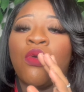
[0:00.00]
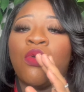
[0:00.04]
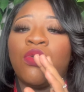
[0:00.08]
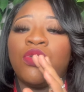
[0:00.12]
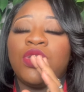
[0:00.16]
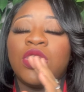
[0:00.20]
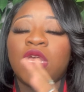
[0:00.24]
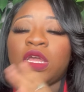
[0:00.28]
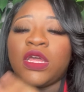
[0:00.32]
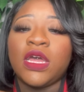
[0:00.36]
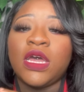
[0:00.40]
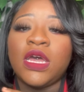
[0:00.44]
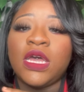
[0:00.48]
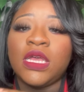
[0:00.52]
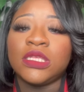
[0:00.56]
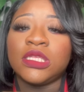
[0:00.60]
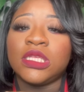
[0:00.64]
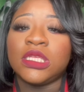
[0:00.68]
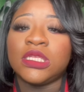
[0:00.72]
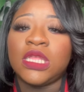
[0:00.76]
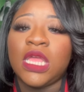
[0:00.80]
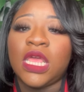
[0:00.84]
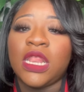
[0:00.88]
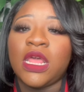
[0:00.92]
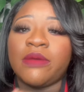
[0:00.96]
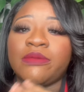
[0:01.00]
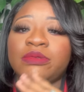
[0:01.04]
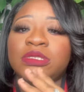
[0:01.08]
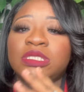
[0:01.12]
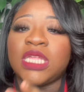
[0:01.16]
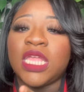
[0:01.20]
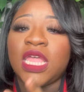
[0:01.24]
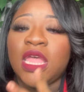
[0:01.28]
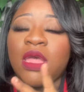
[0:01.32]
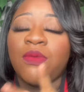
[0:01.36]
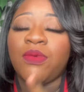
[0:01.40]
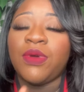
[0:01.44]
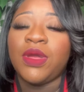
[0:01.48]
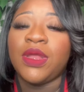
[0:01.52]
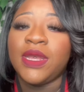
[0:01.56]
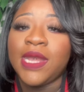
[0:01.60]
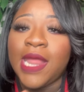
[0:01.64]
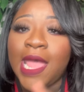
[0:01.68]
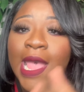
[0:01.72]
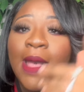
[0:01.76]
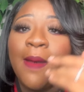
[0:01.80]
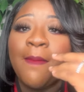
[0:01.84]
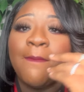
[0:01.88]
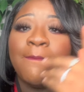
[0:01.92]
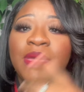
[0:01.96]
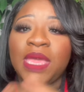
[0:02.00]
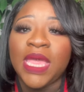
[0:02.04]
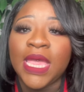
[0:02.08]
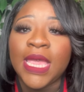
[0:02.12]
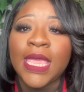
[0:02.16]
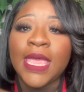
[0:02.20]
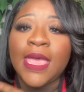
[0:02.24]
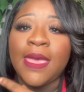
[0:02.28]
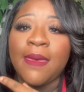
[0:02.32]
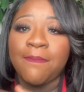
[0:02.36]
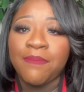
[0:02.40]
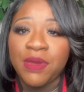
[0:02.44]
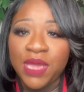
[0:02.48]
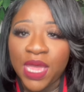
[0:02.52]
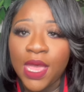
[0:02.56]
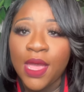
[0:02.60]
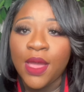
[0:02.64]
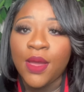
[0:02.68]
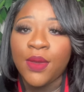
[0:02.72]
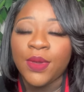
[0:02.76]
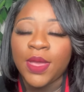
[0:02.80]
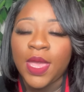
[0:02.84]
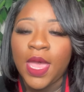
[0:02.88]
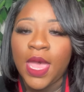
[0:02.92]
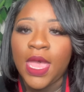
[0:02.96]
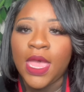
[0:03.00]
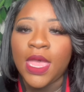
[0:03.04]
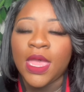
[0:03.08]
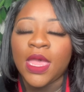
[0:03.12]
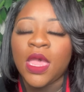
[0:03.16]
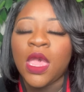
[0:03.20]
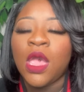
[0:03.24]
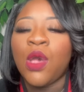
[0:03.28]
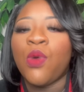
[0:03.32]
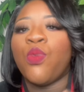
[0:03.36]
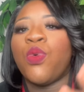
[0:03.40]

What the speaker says: the cousins that I'm staying with now, Biggie and Pound Cake,